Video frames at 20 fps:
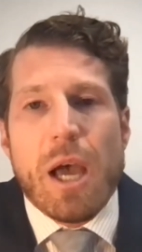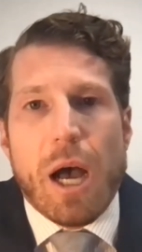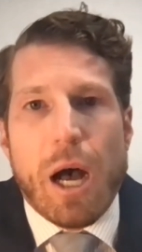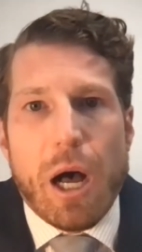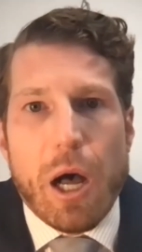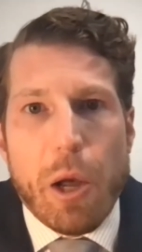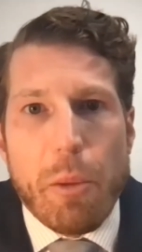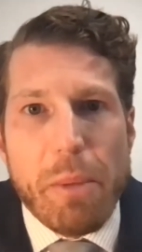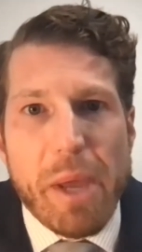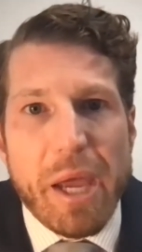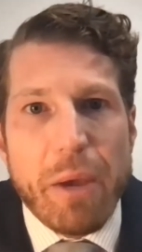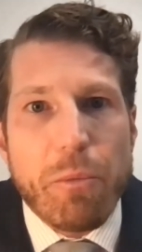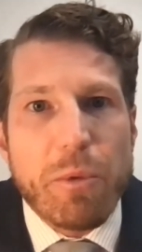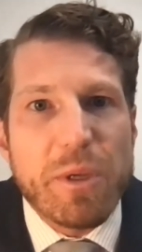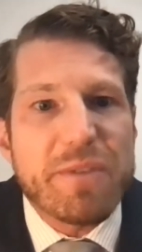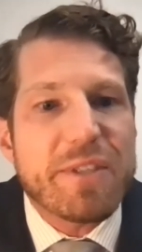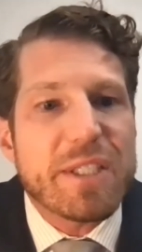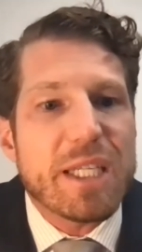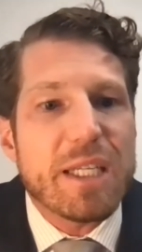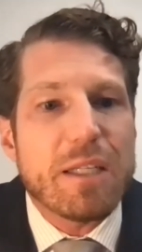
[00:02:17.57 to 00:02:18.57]
um, and
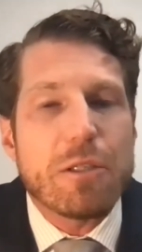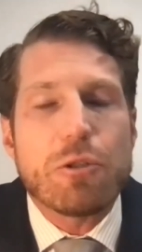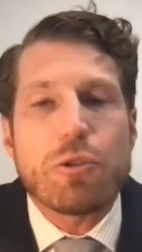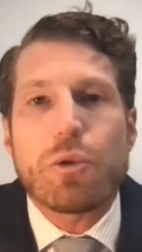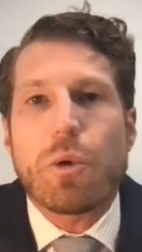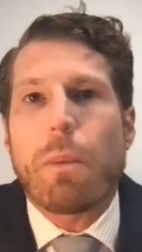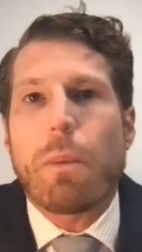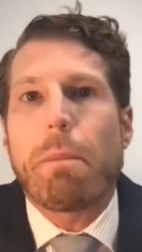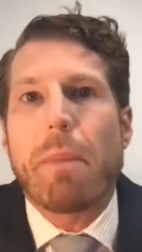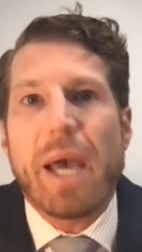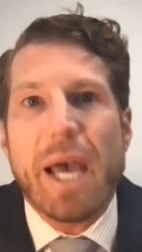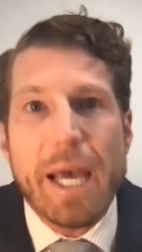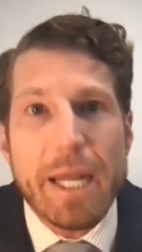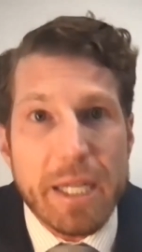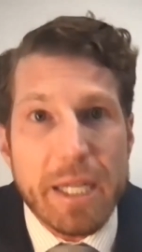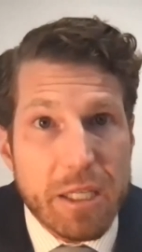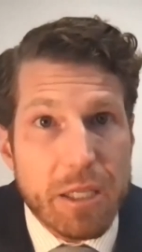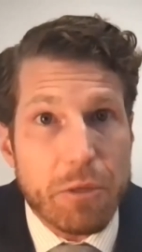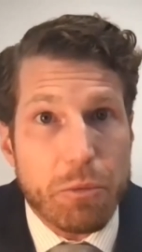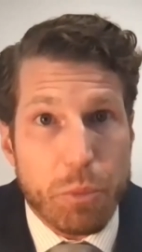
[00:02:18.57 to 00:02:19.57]
we've seen a
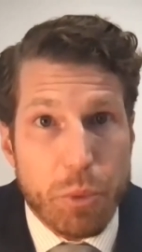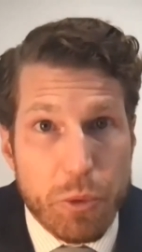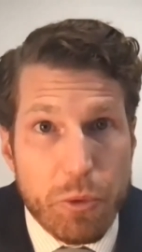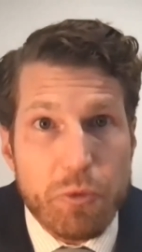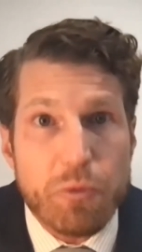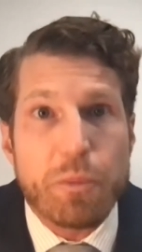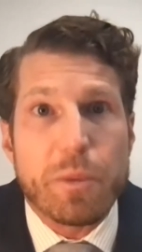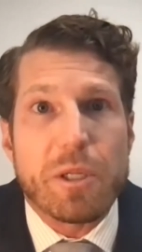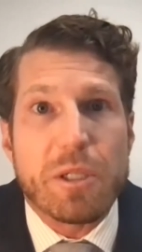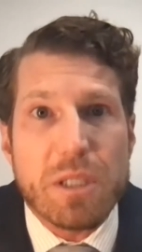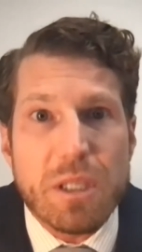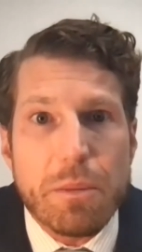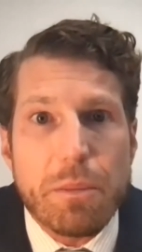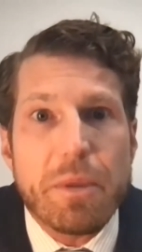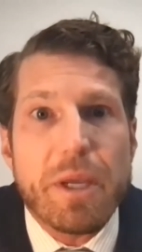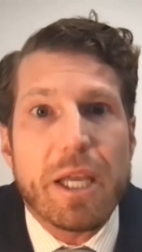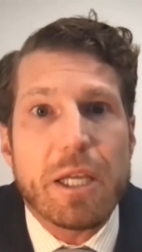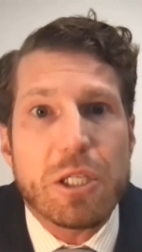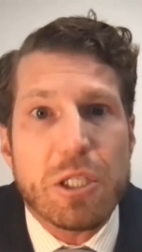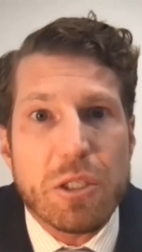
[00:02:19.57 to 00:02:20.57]
dramatic improvement in
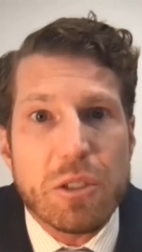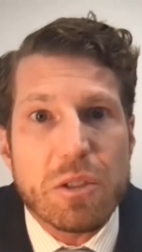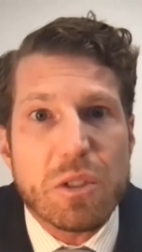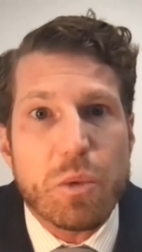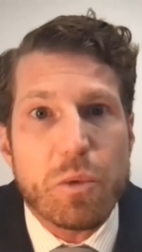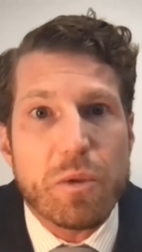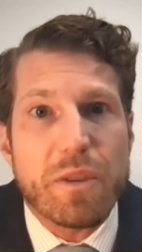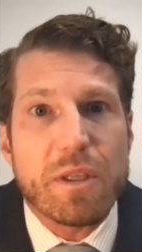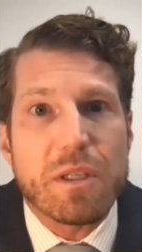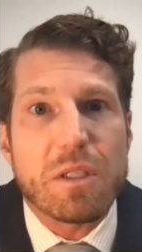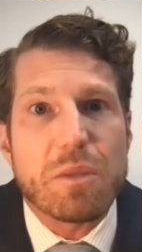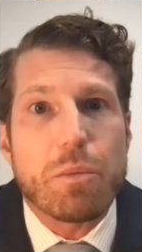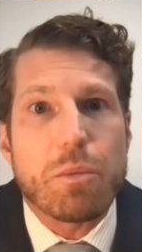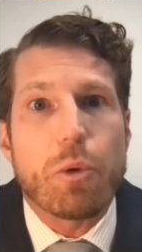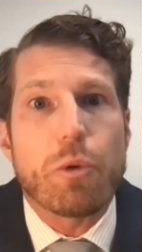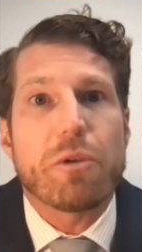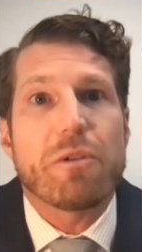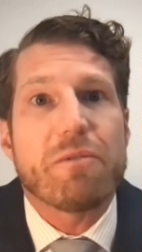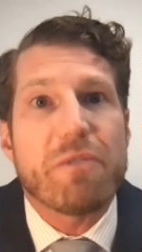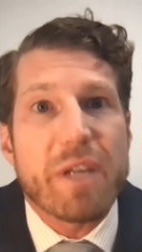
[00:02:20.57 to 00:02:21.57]
patients with these
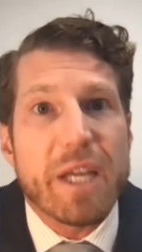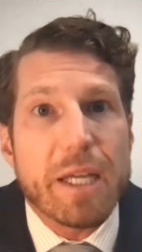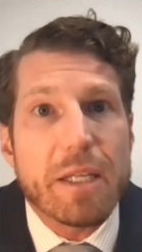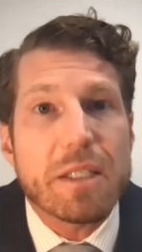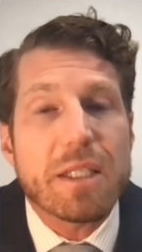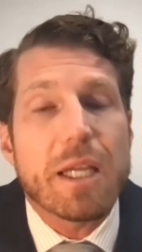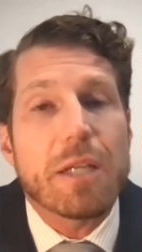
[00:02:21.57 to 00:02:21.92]
more advanced